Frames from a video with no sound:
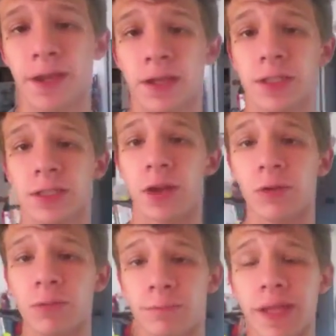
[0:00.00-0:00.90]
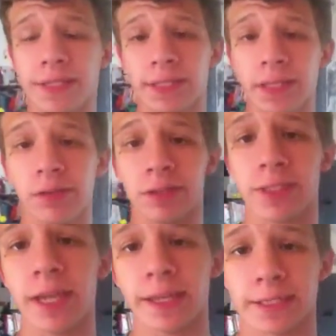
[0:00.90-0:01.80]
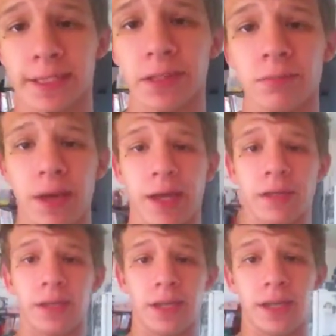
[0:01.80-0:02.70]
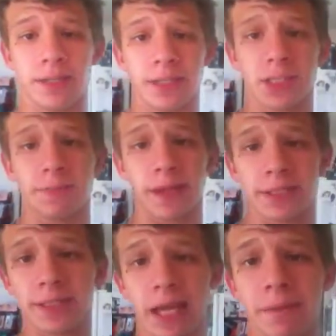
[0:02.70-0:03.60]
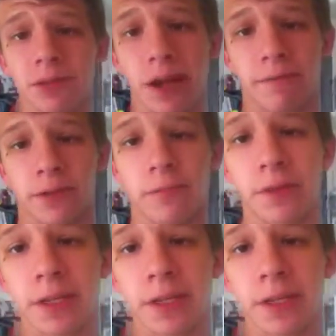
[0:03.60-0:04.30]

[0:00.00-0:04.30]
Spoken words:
So, basically, you can say that Slender Man is a space and time traveler.